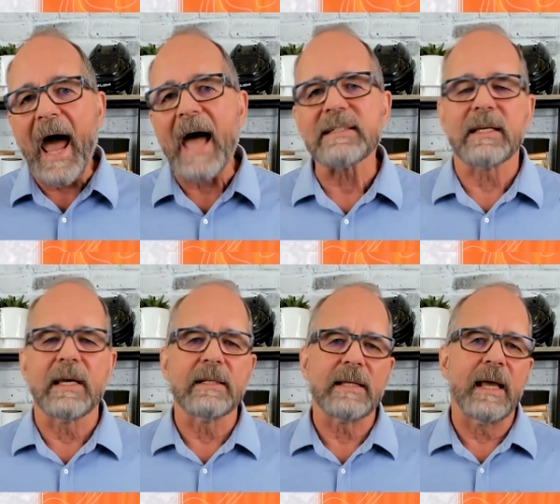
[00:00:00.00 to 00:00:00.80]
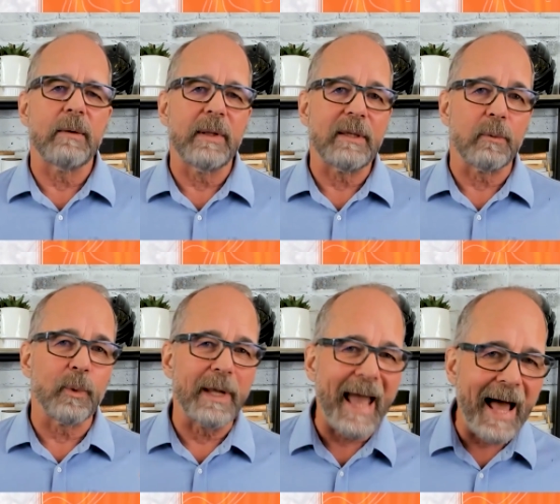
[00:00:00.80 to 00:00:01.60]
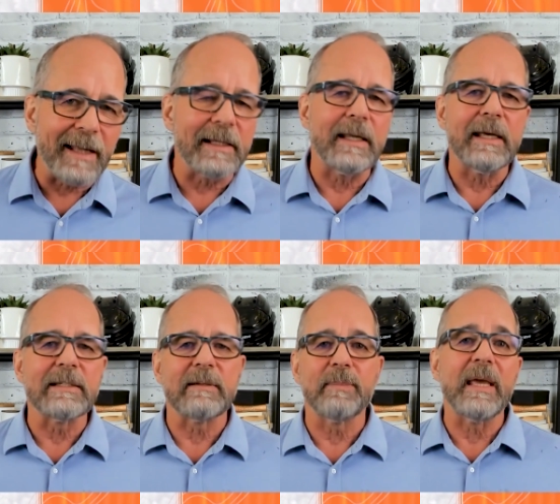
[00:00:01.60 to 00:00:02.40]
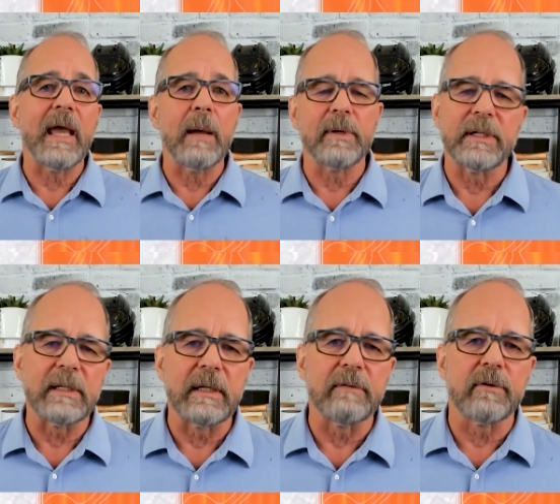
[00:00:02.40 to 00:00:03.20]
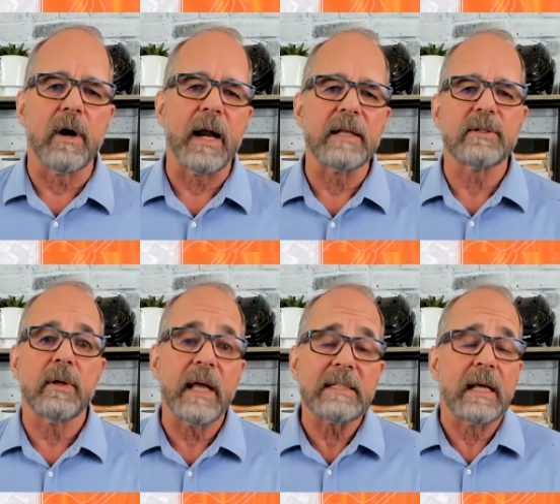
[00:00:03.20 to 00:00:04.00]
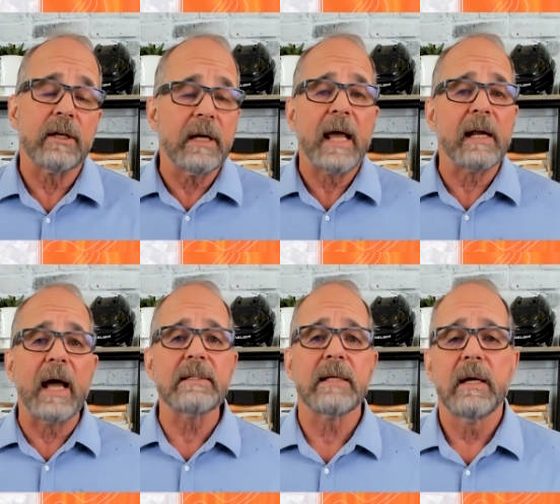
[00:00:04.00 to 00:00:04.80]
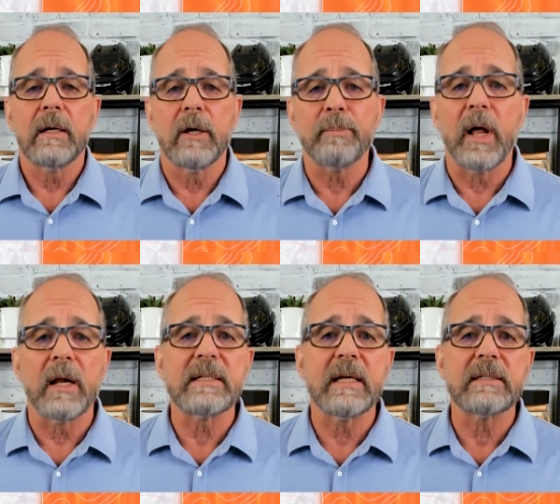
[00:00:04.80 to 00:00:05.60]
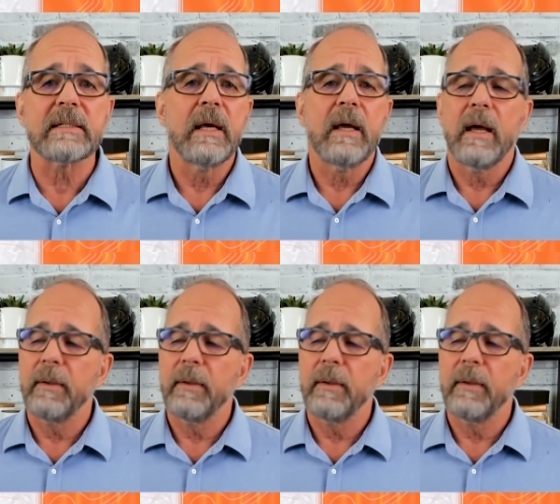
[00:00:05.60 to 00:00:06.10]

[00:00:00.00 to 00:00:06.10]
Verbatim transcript: ask is and what the reality is of being able to deliver on it. So like I said, good headlines, good politics.